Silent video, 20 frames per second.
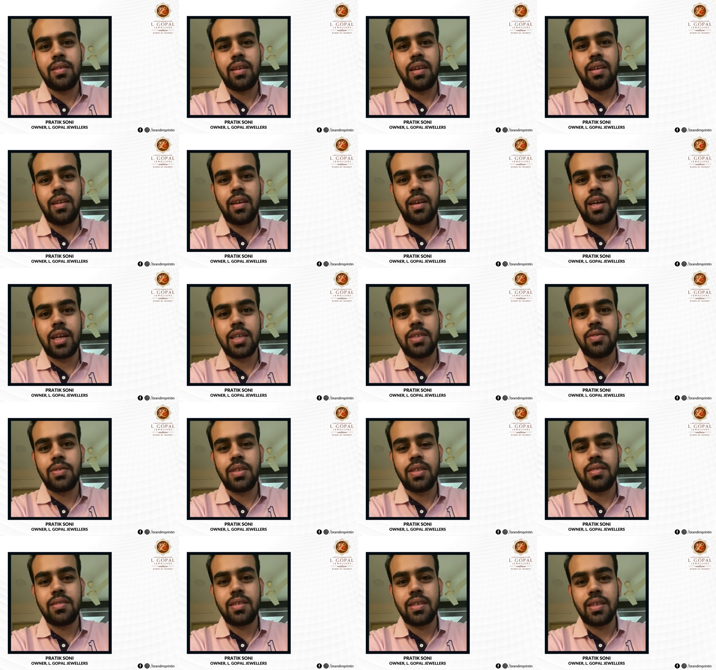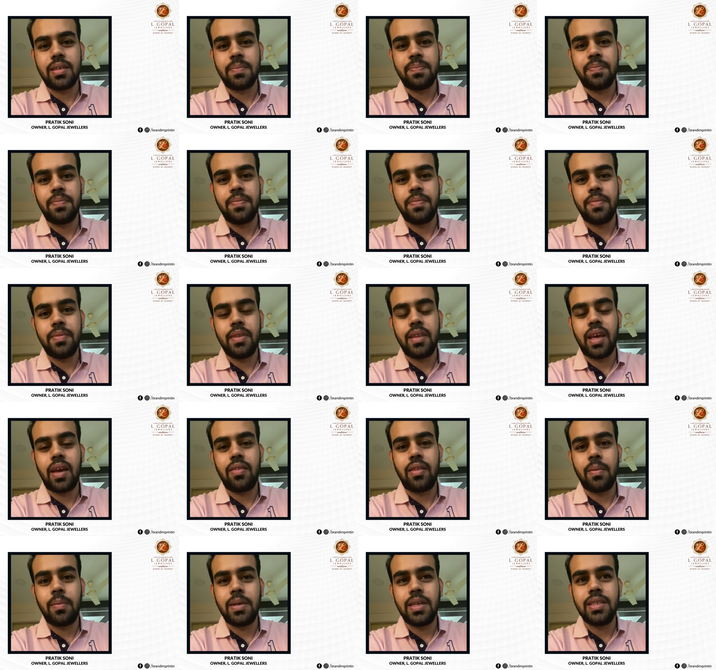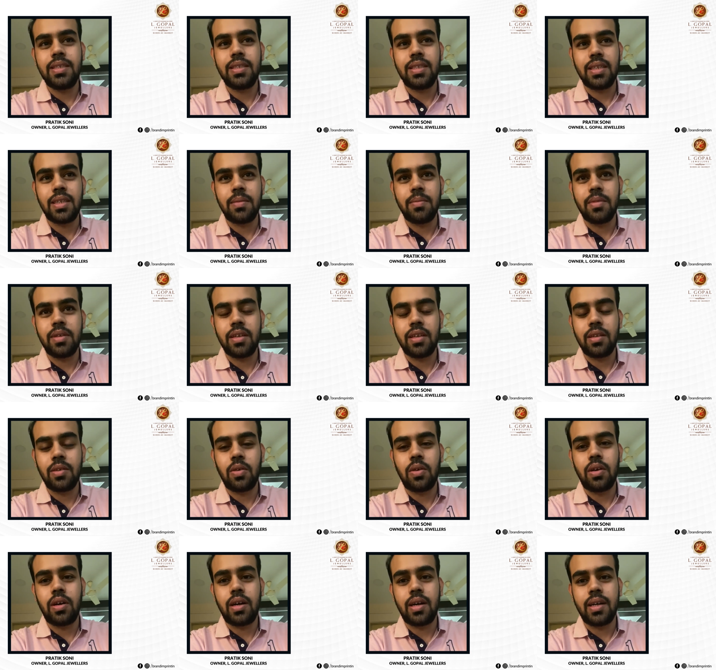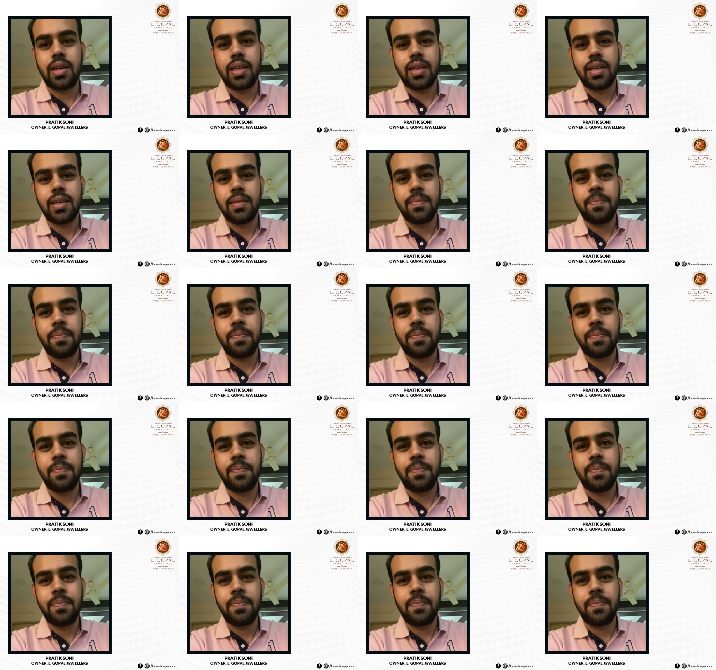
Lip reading: in regards with the same. They are the best team in Guwahati.